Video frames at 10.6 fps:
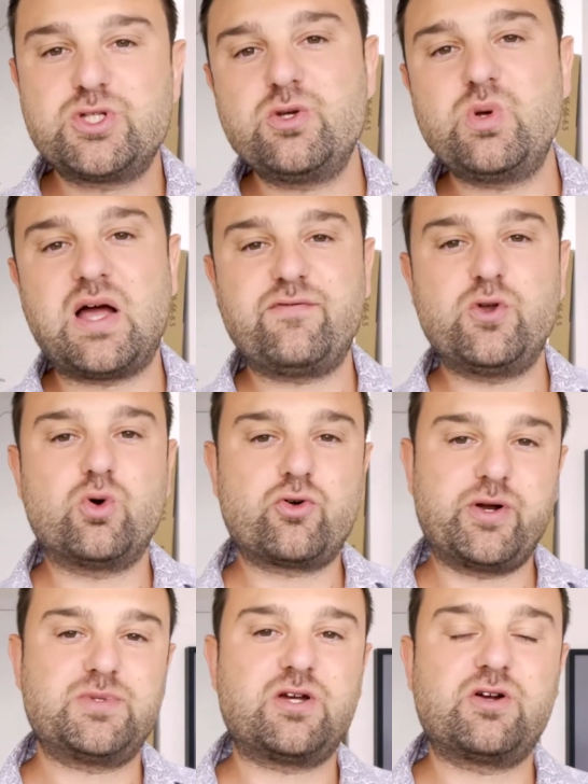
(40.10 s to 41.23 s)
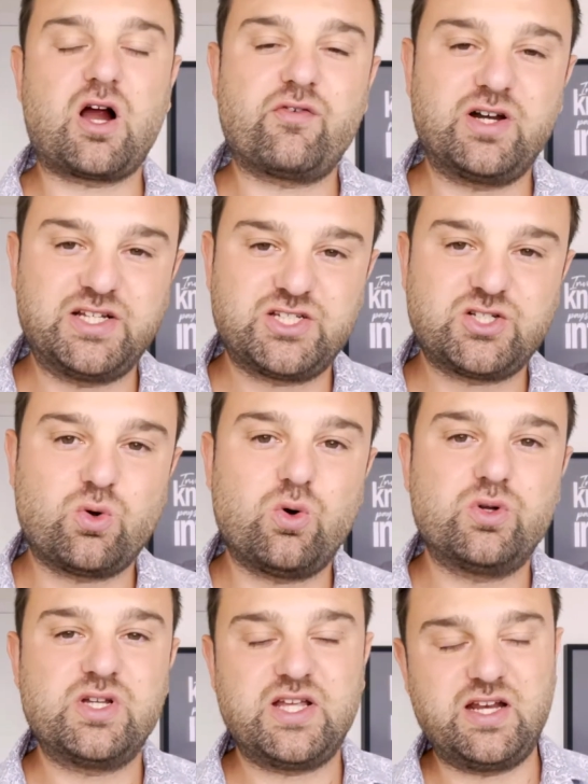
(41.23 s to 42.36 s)
you do have your crypto currently
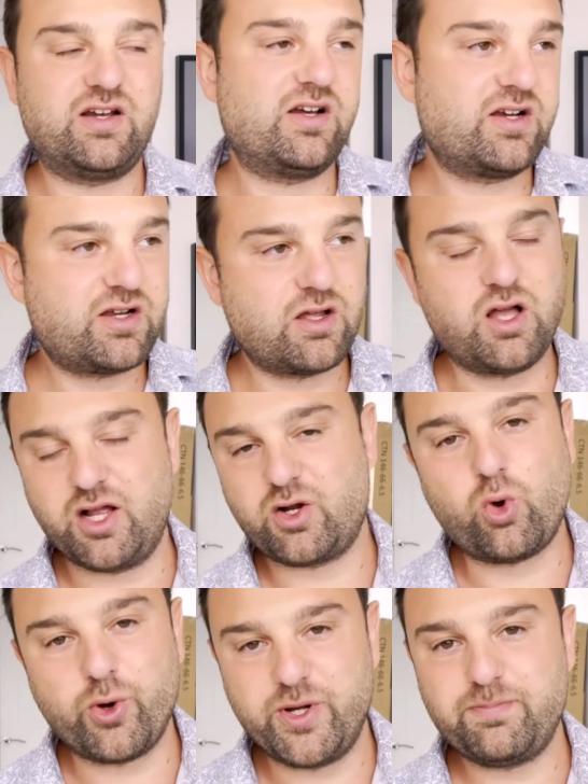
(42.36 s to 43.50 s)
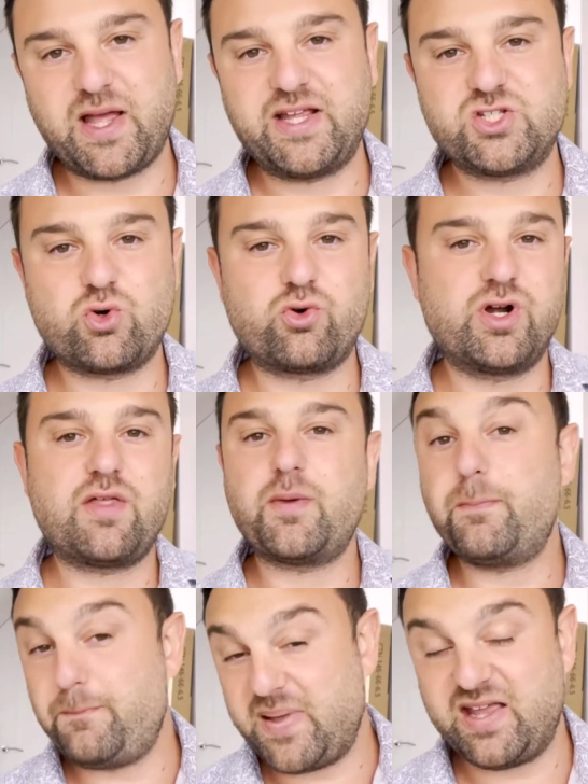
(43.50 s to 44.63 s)
stored in uh, Coinbase or
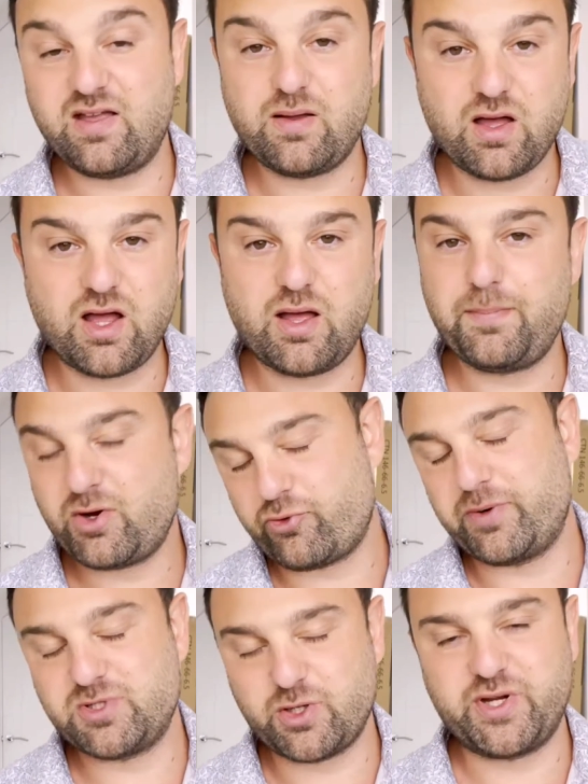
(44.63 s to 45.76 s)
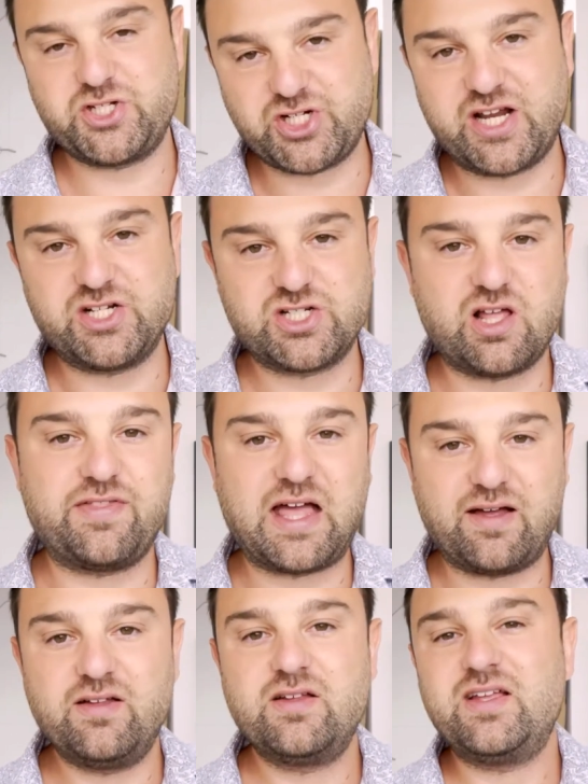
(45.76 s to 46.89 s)
another big um, crypto exchange like
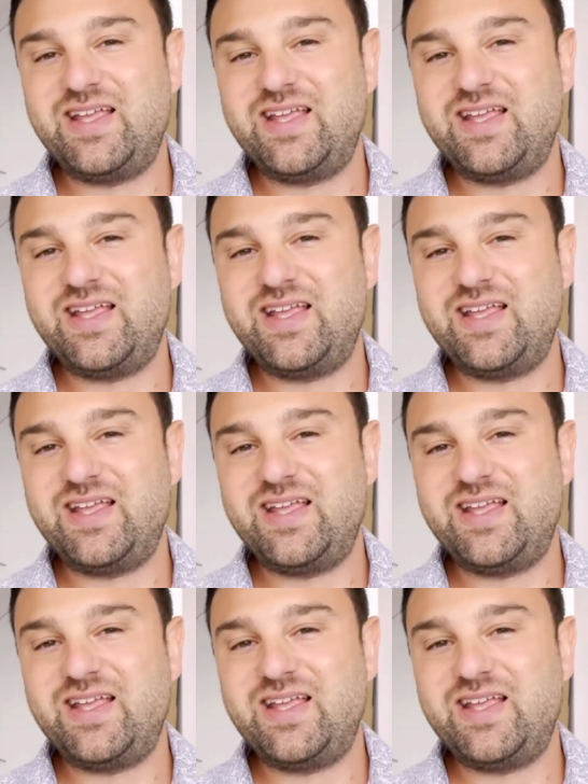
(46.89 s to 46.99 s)
that,